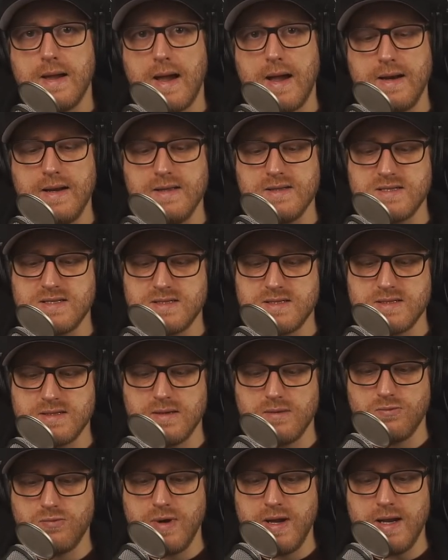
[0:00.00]
And it's
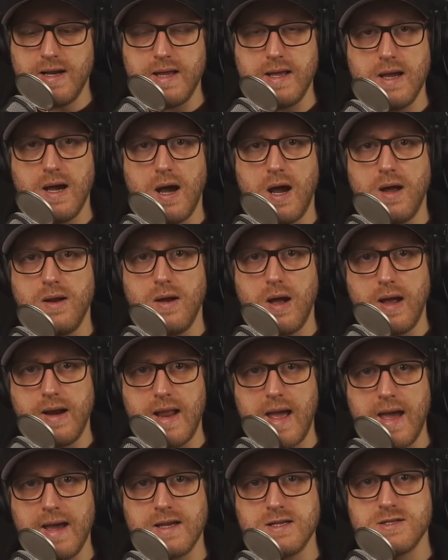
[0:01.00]
really
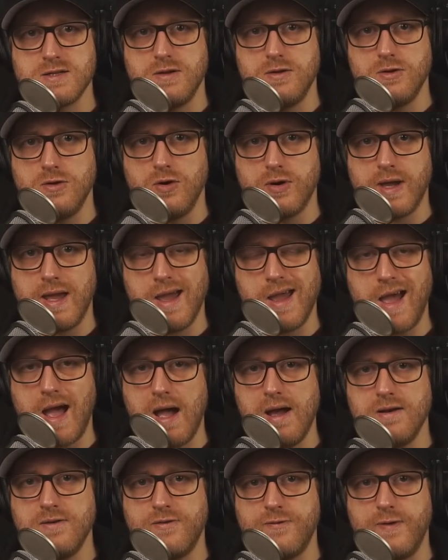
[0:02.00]
an excellent looking
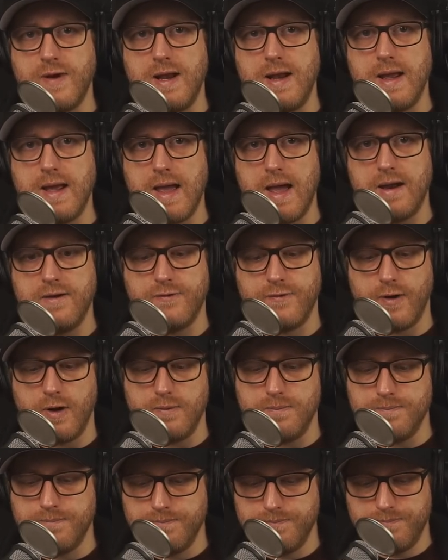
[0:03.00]
and feeling
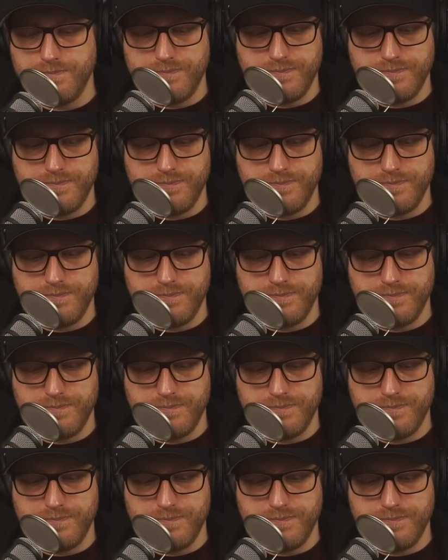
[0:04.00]
headphone.